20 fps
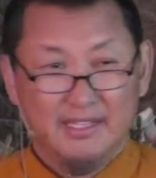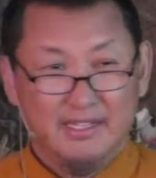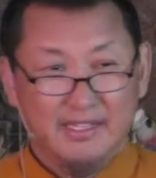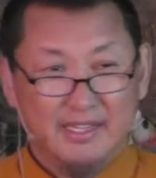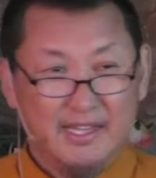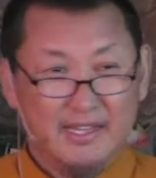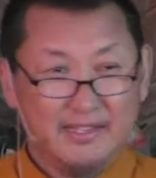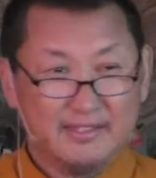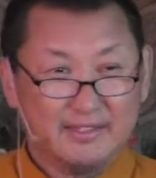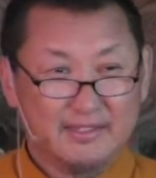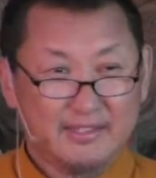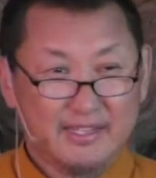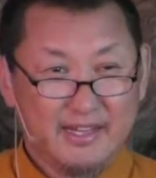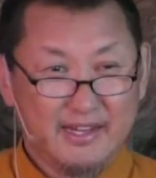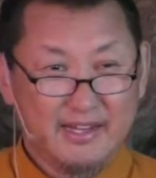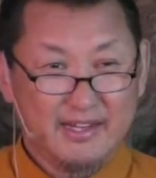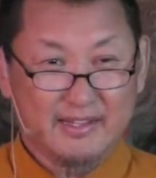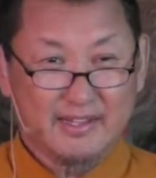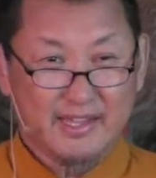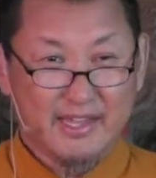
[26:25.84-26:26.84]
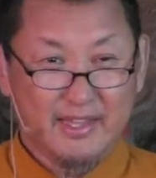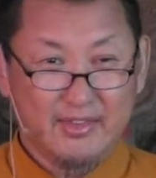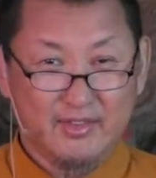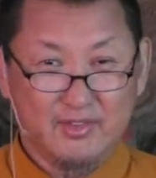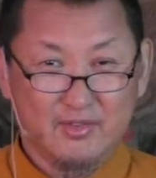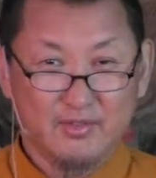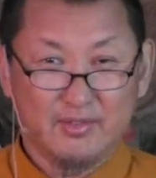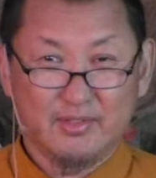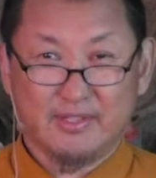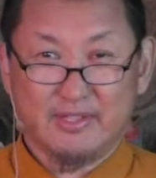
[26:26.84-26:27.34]
And Tara, can
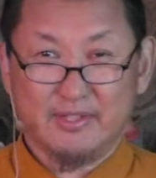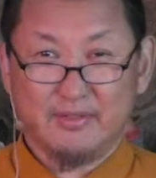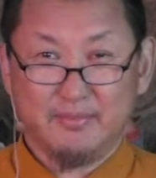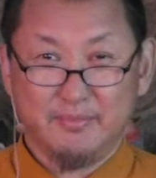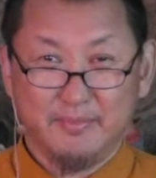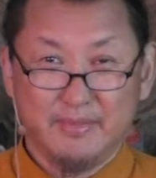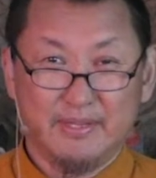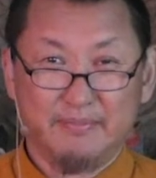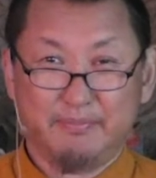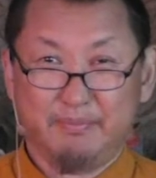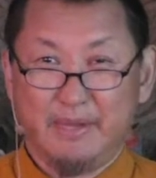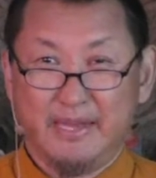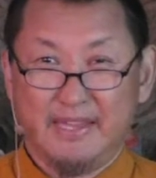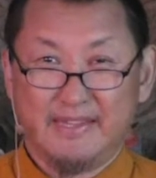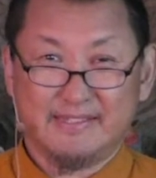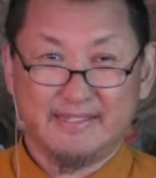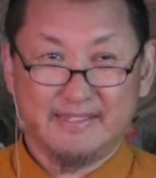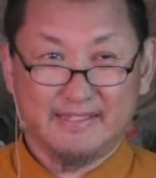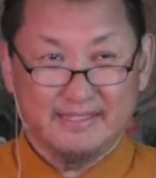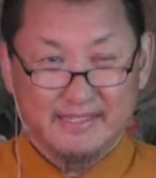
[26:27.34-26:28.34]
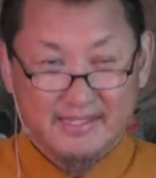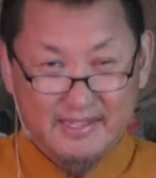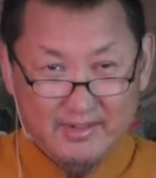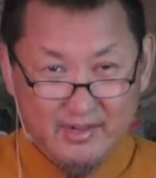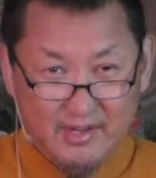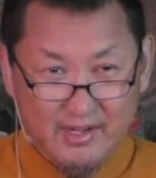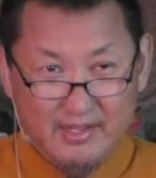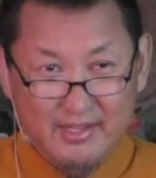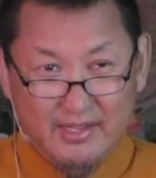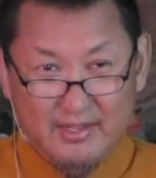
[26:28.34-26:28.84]
you give me blessing
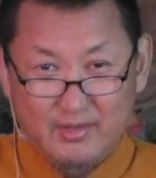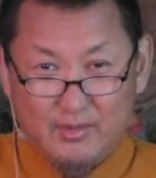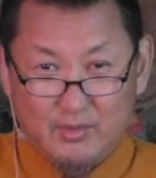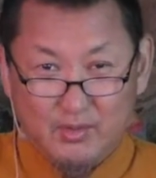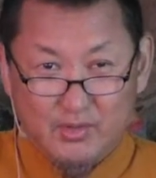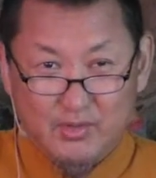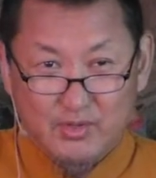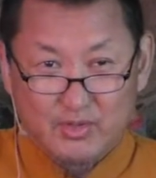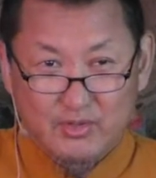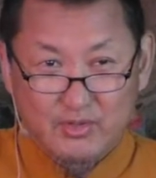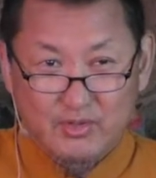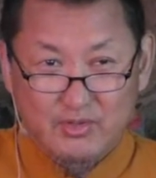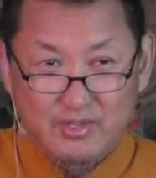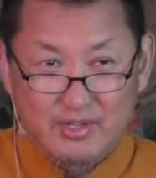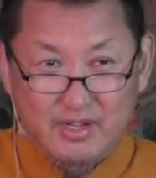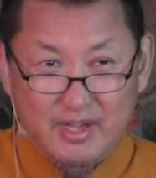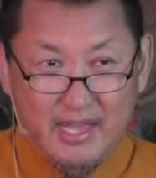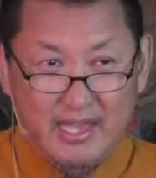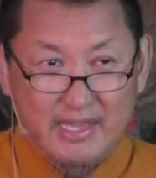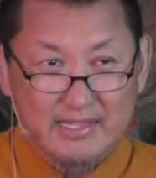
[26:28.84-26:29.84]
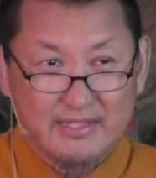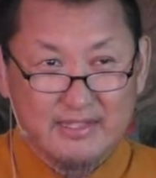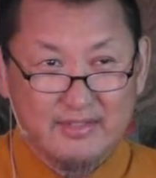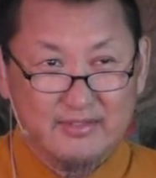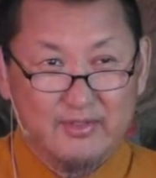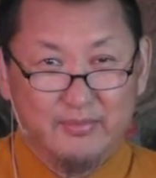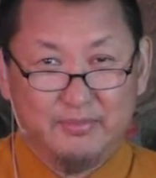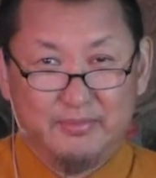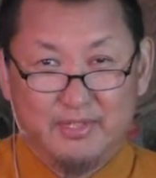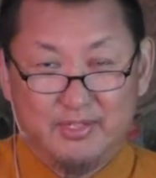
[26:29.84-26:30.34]
in order to realize it
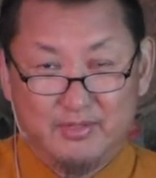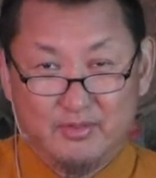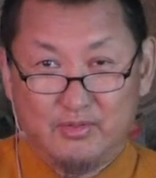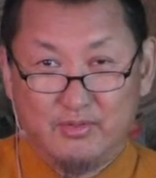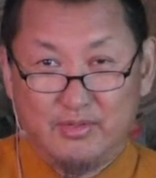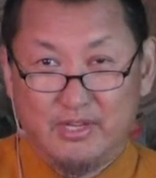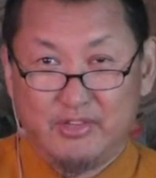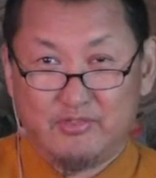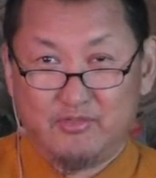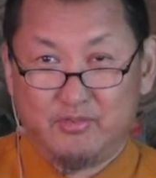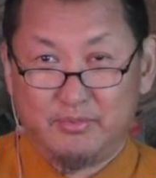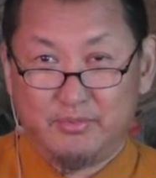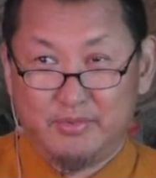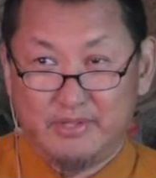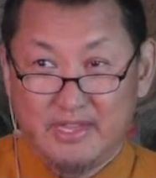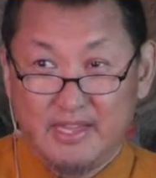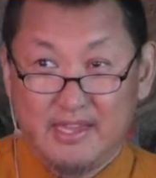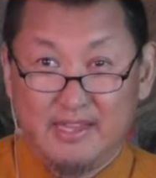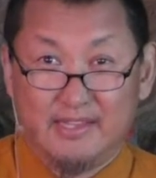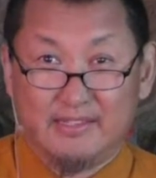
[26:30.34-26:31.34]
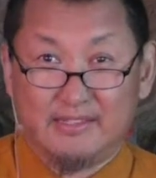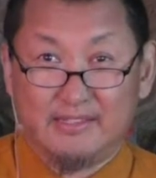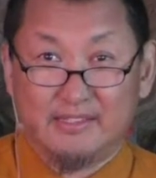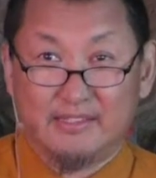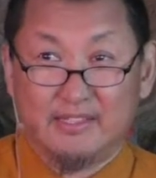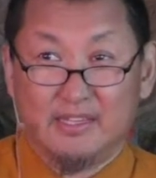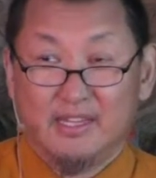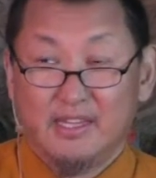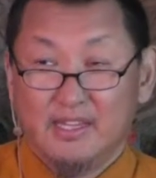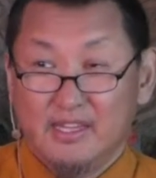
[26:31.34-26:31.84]
of the true nature of
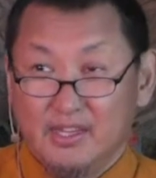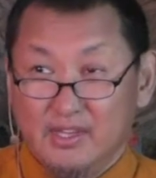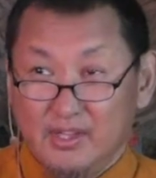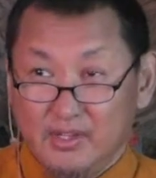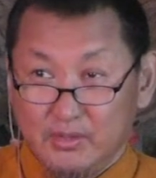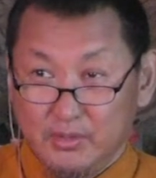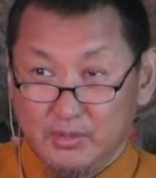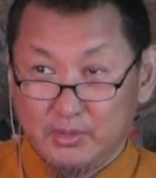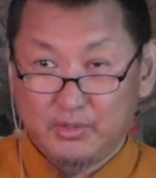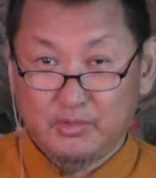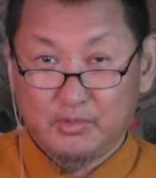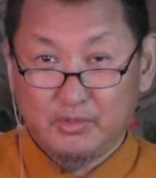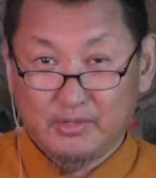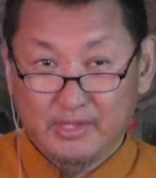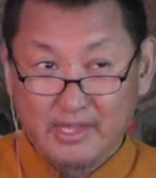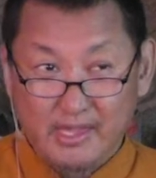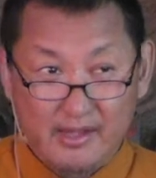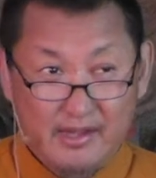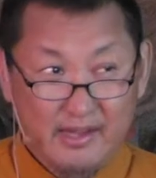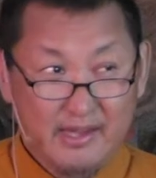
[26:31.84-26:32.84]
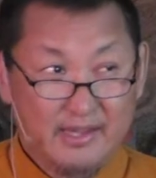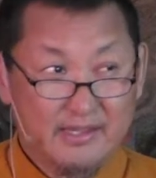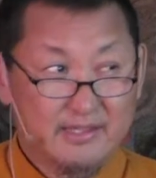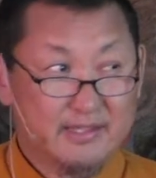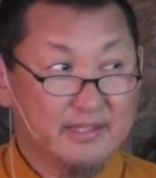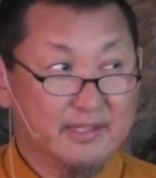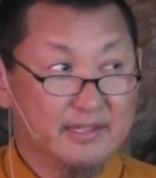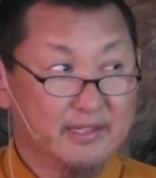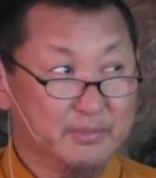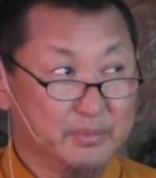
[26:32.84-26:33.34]
realities? Also, Tara
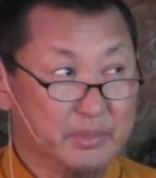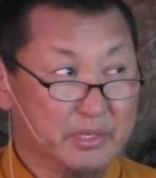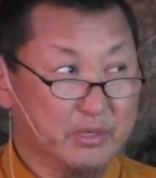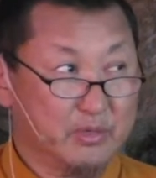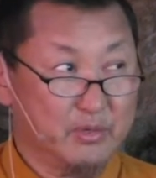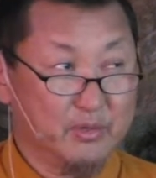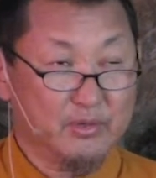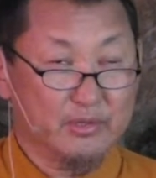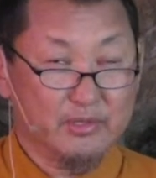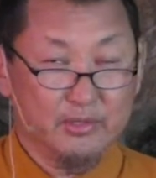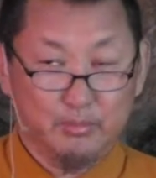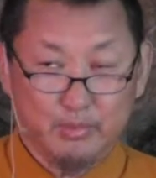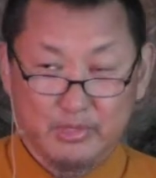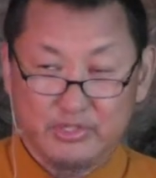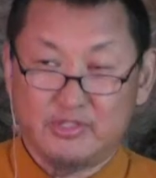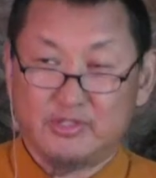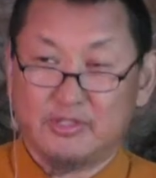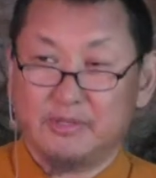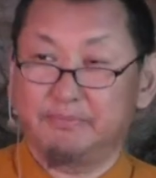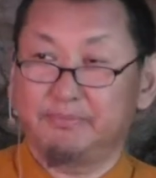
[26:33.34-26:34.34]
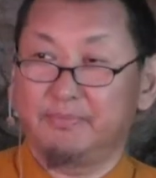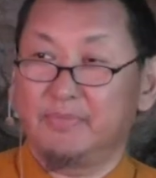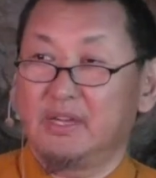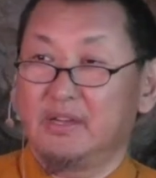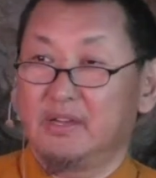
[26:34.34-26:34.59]
is we call the wisdom